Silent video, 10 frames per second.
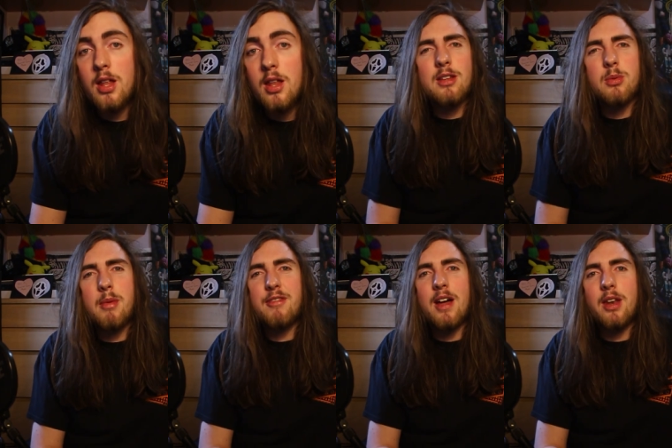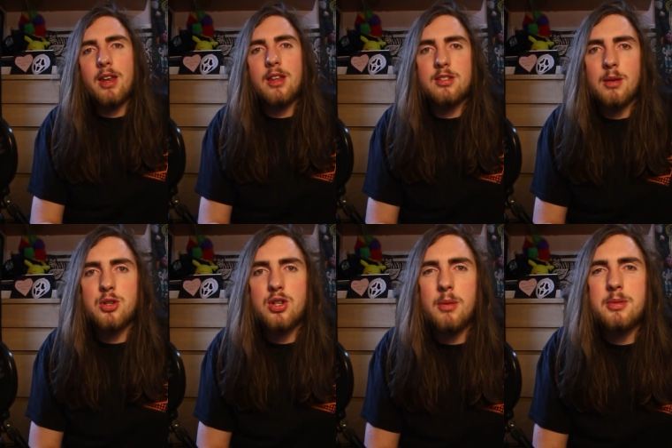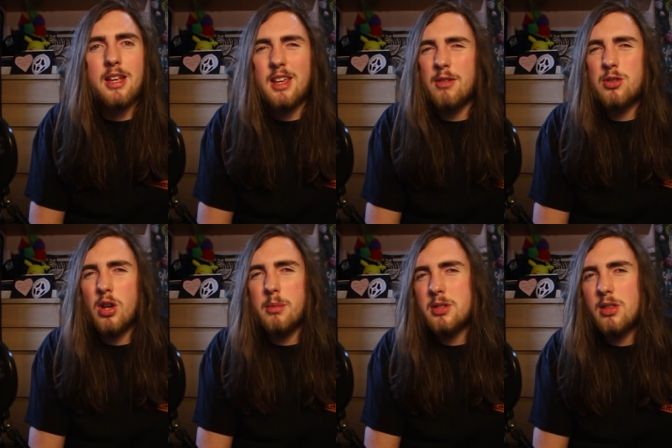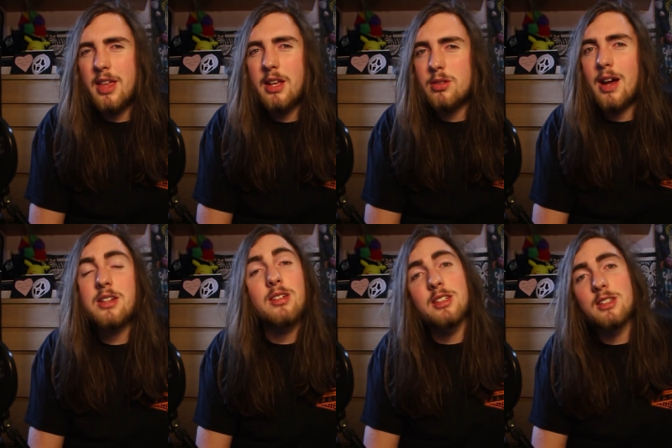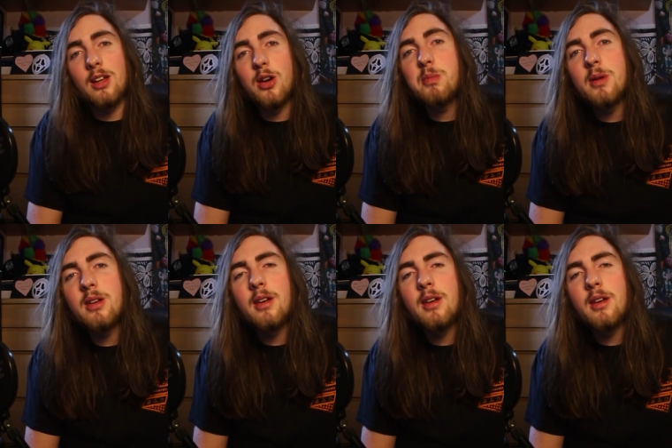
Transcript: But that's when we found out that some shops, like gift shops and things, are actually still open.